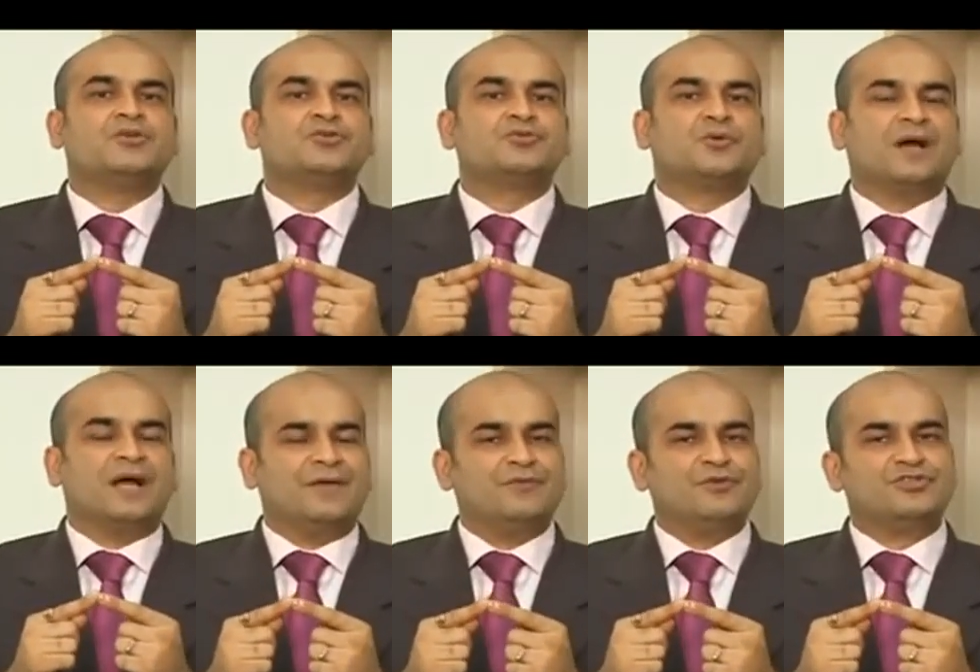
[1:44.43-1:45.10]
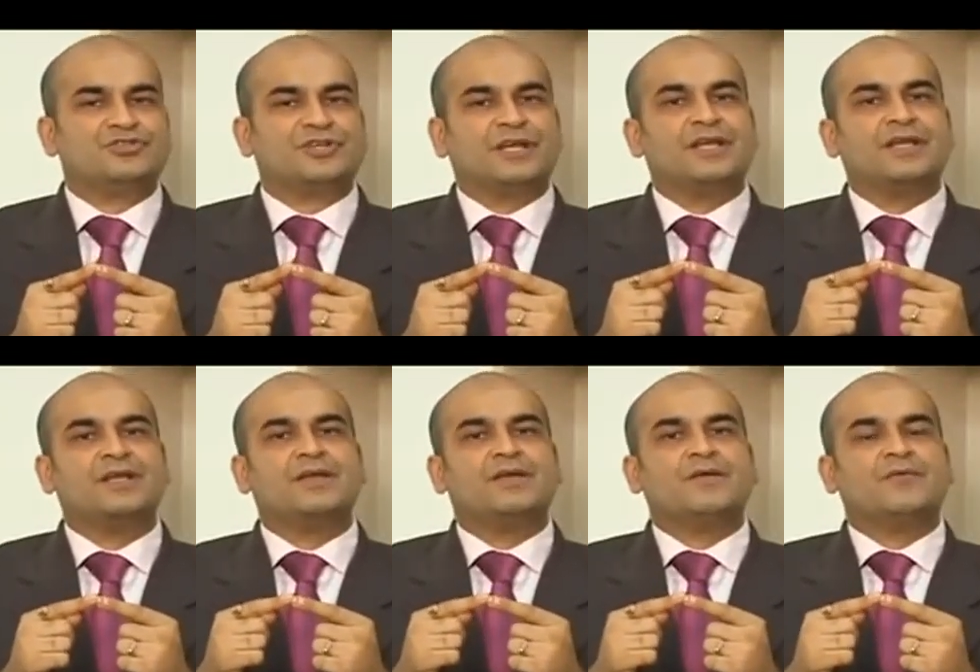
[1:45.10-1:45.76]
So I would say,
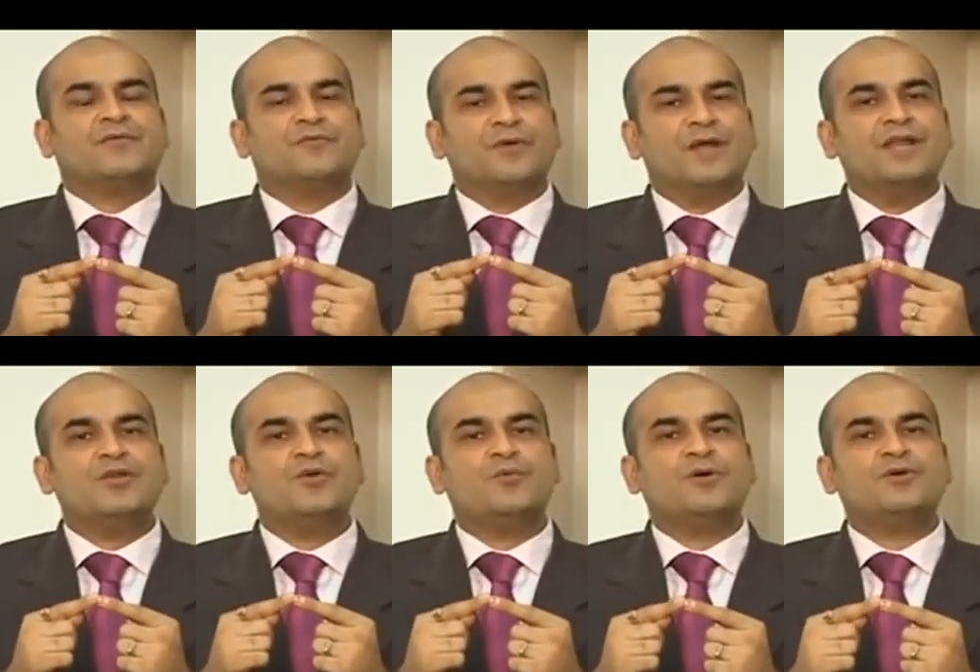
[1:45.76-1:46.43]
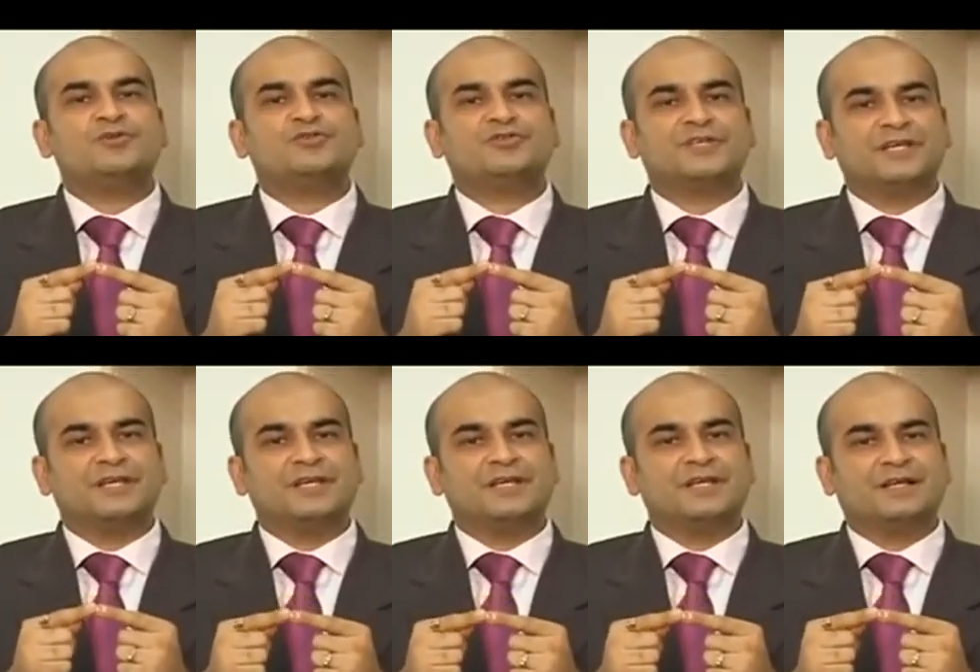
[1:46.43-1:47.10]
when you want to
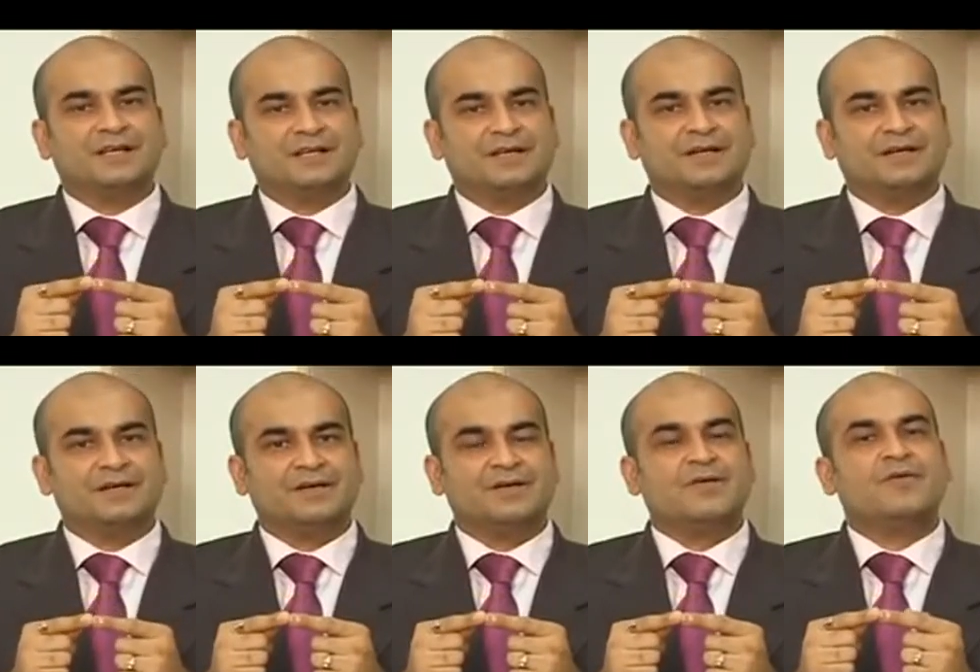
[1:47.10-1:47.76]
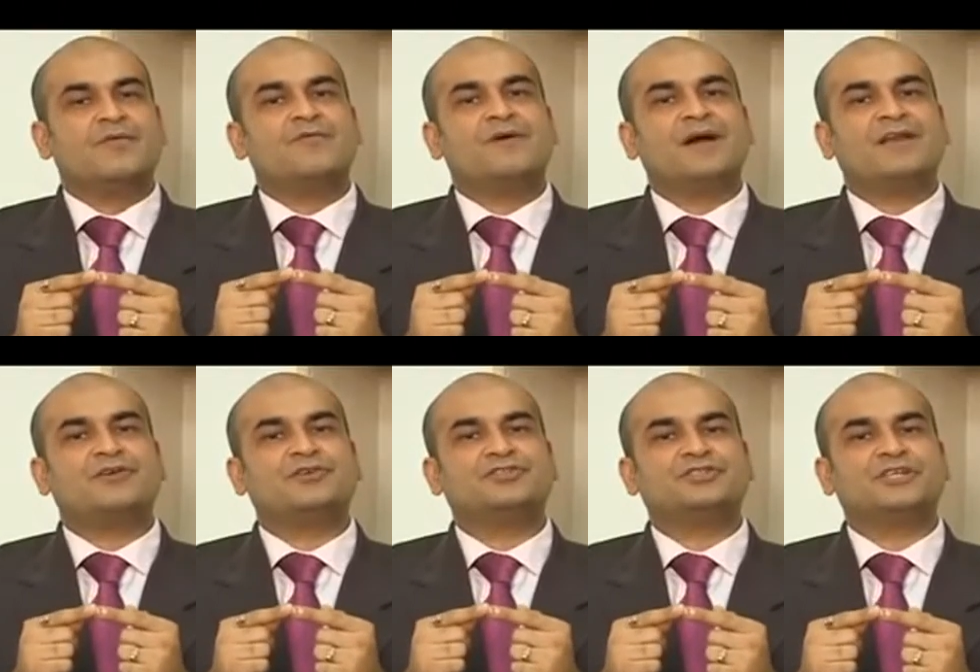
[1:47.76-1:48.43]
see clear, why
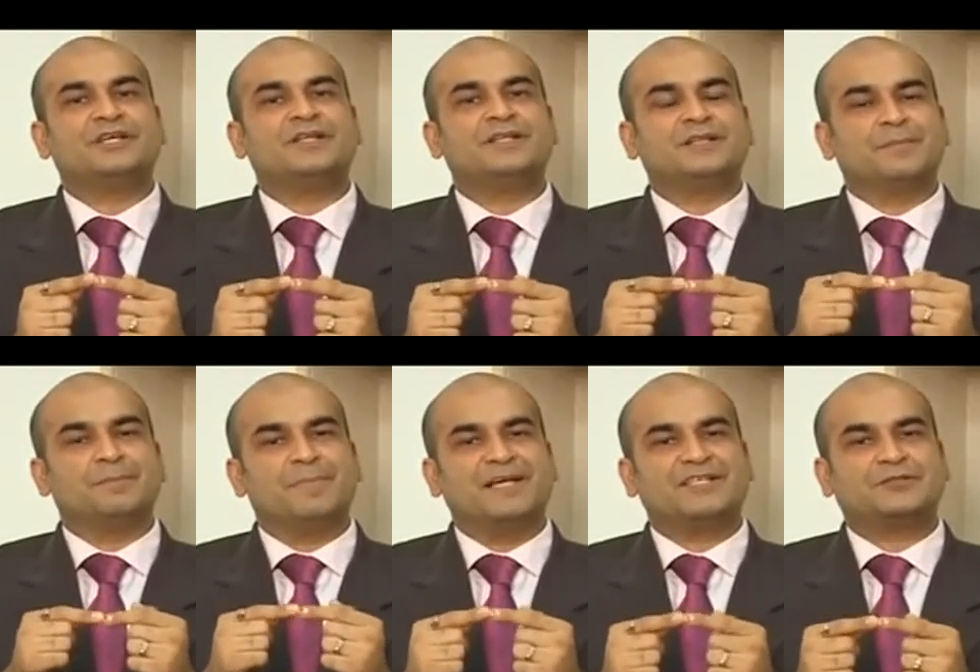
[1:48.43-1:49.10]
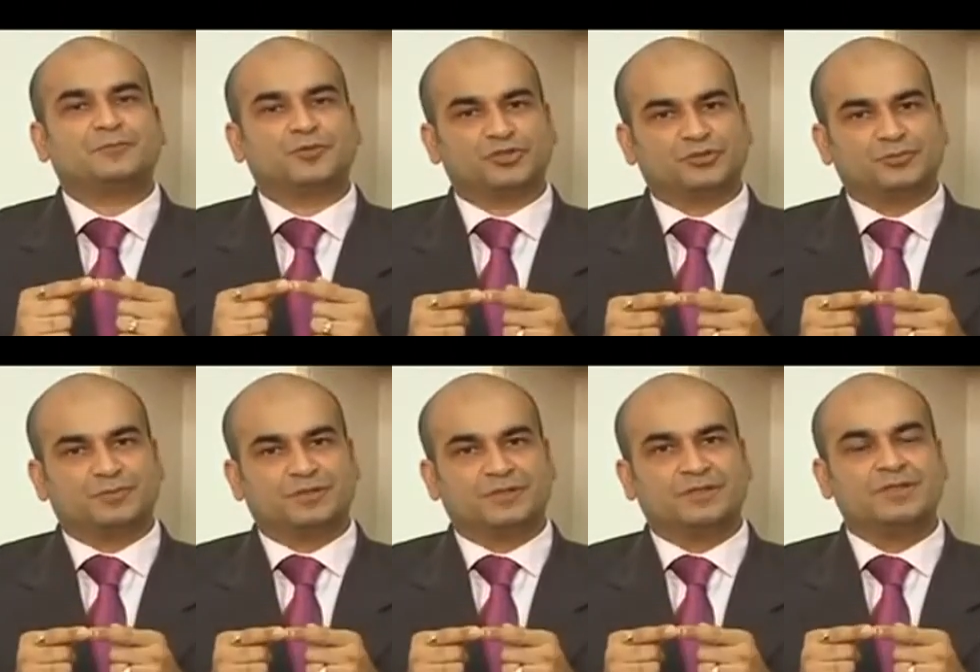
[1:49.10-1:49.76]
not see the best
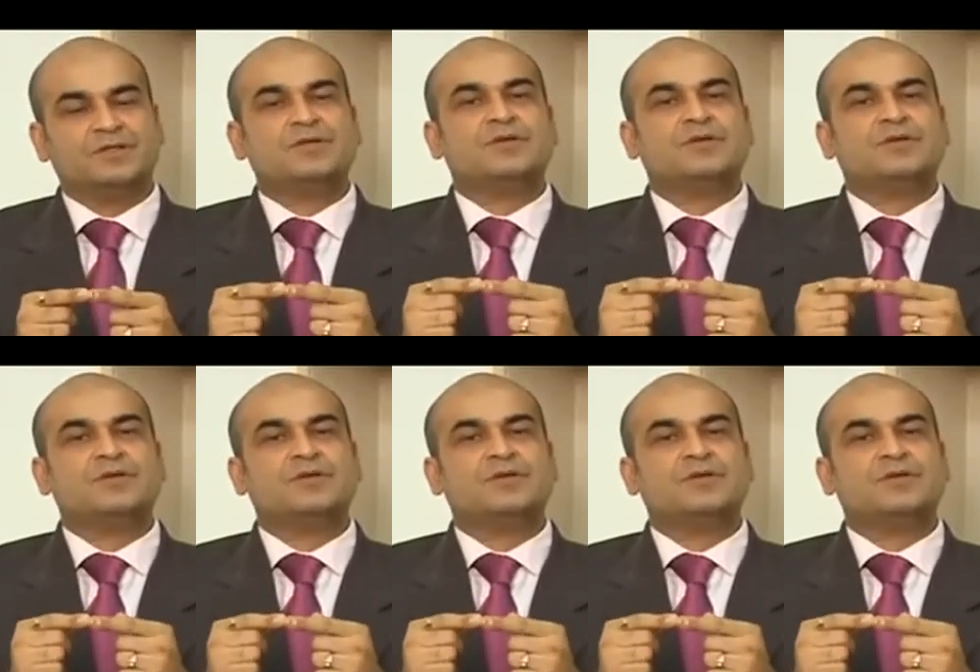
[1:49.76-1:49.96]
possible?